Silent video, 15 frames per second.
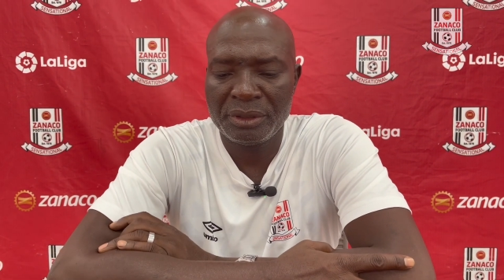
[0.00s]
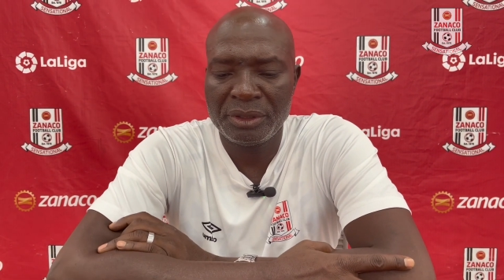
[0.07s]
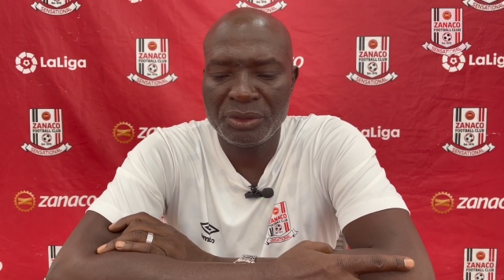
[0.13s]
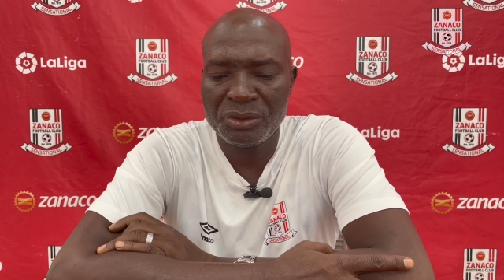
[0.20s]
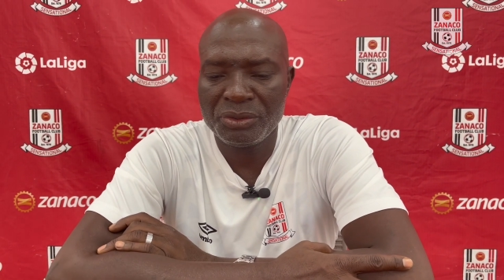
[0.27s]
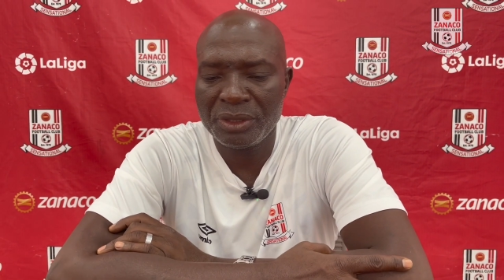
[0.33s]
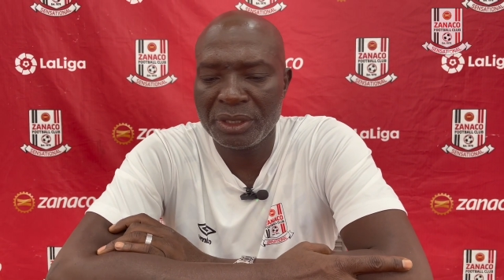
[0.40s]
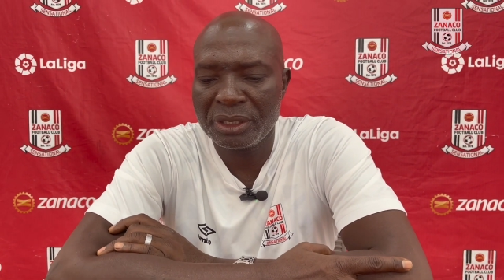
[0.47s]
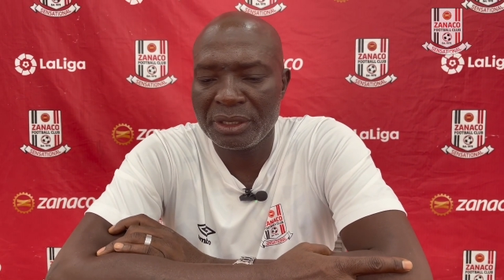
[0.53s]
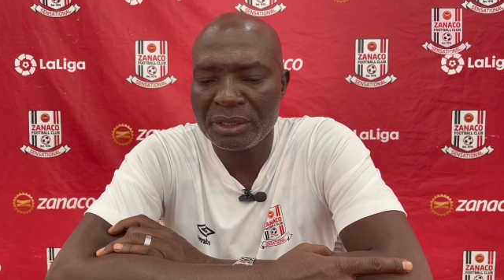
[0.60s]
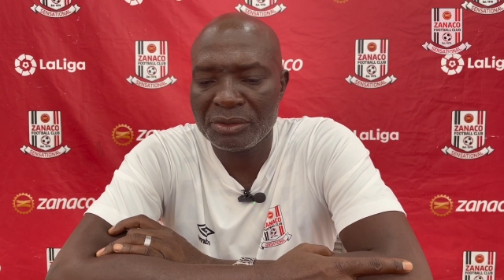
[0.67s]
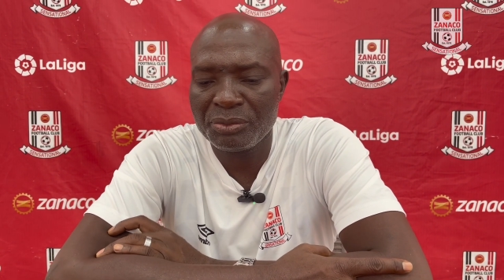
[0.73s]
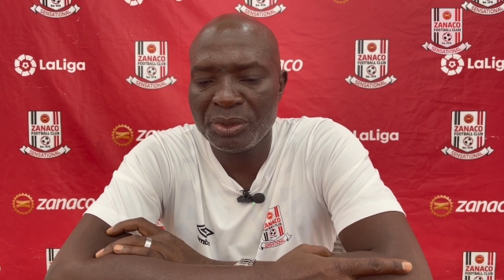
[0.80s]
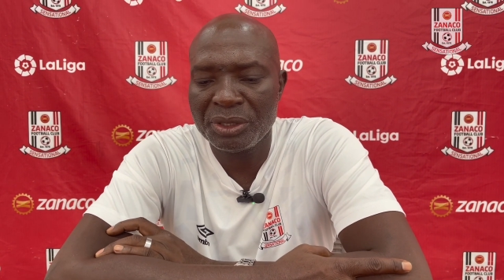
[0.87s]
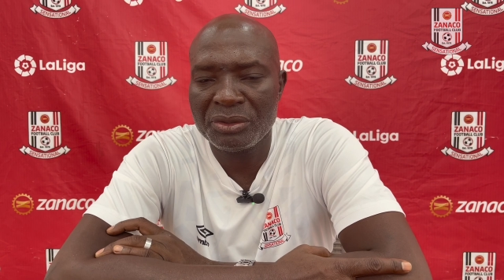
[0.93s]
This week
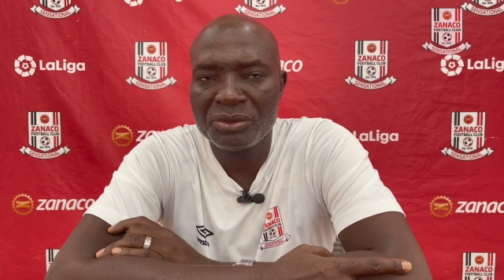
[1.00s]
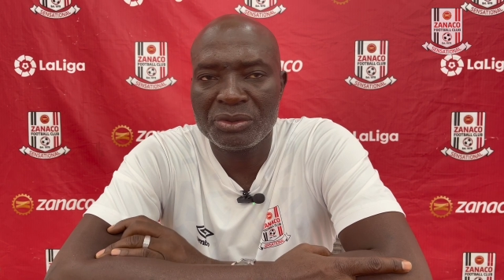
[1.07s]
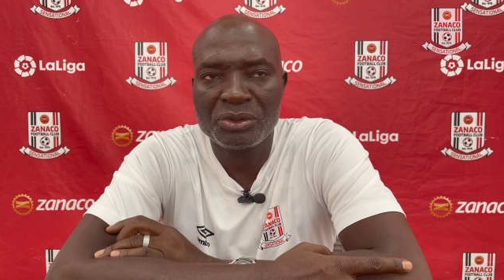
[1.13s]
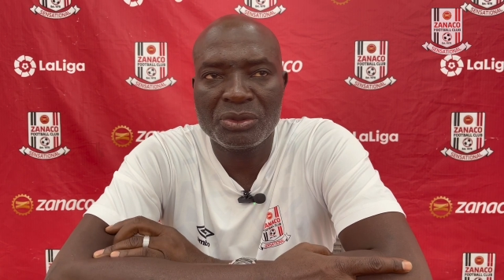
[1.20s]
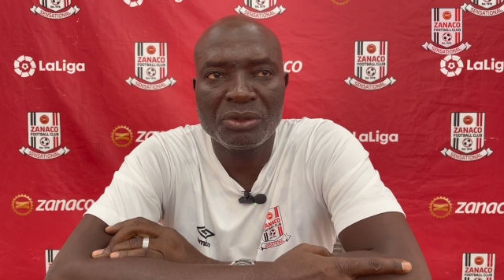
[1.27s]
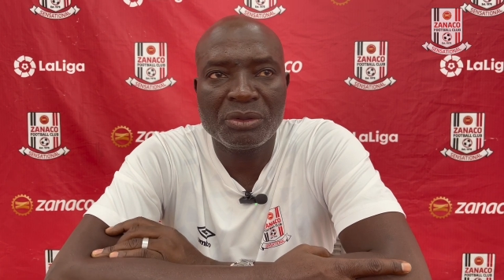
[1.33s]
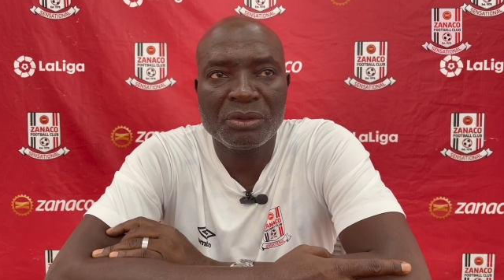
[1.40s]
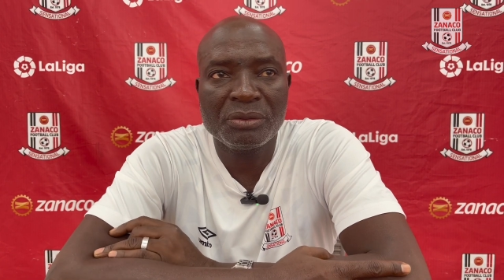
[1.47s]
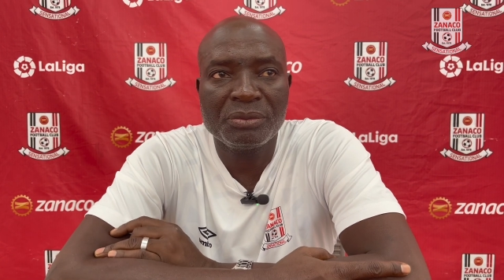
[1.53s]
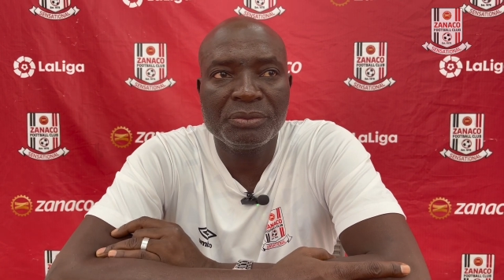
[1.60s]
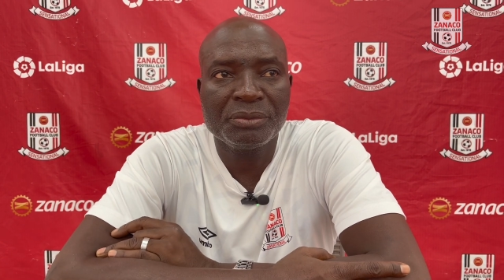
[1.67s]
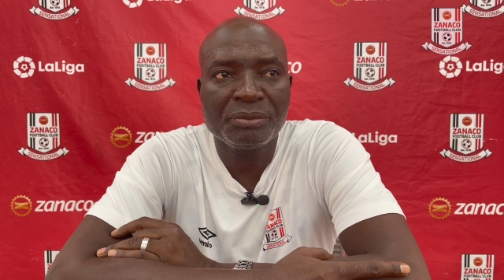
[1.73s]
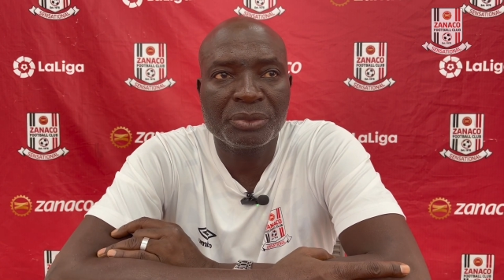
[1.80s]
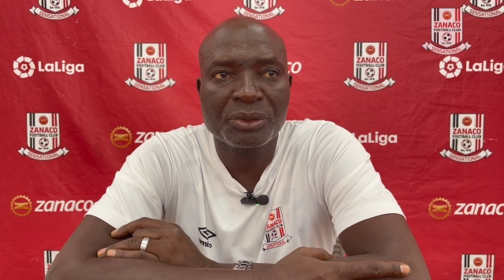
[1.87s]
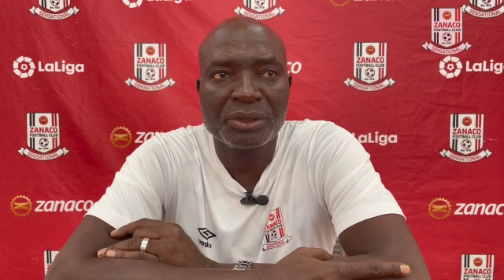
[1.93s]
has been so
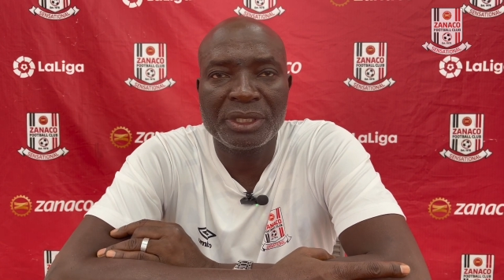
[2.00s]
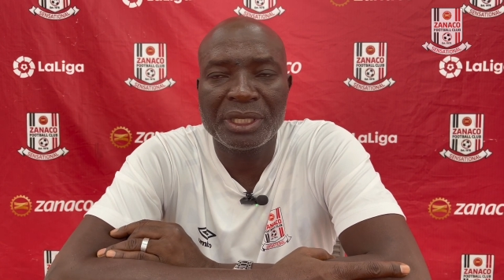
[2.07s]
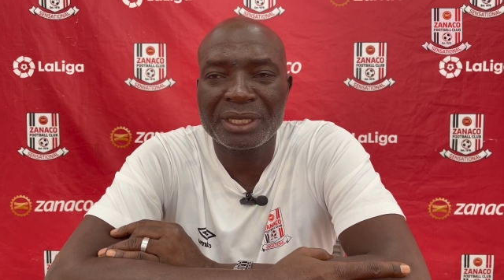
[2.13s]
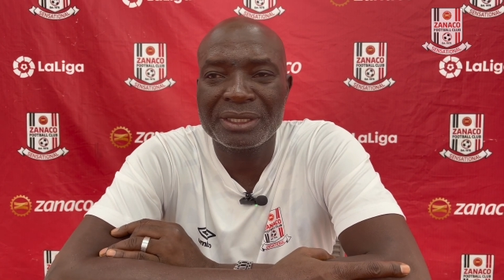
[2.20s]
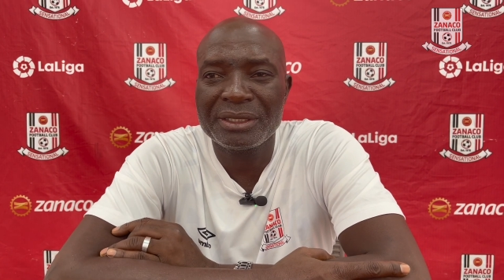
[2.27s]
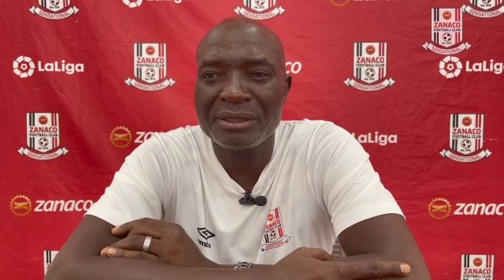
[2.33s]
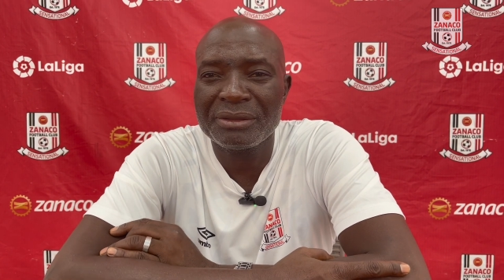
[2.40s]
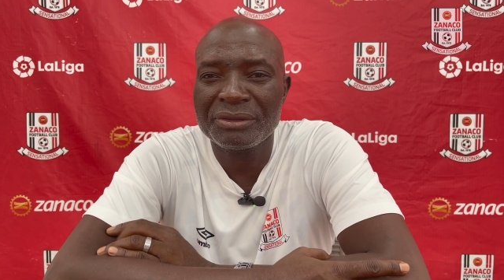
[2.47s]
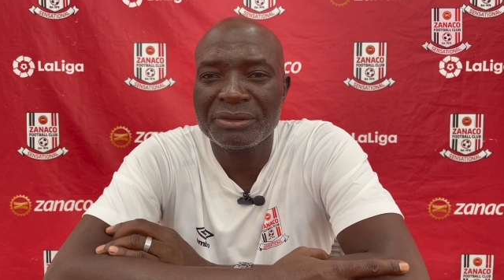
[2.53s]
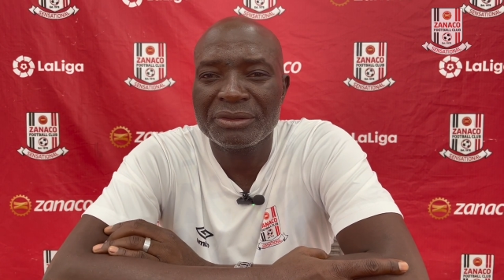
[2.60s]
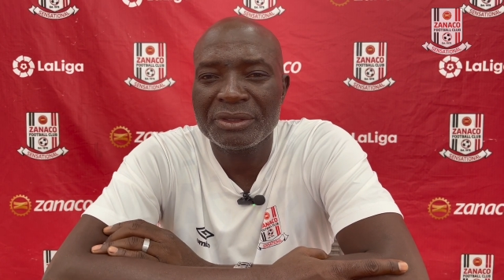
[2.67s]
productive.